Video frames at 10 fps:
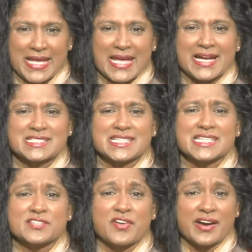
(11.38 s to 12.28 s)
A
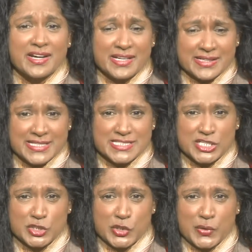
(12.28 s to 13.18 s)
ceasefire in
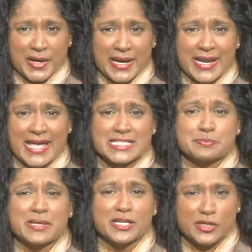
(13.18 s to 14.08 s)
eastern Ukraine has
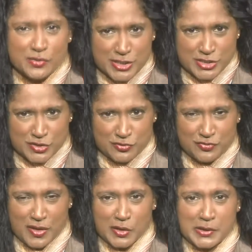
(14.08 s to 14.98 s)
been agreed to
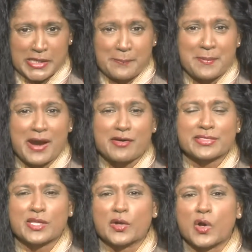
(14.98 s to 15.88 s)
following a
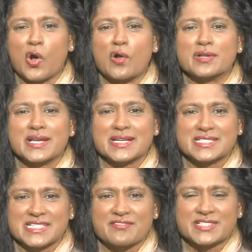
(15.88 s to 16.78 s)
marathon all-night
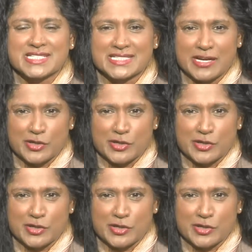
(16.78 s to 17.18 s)
17-hour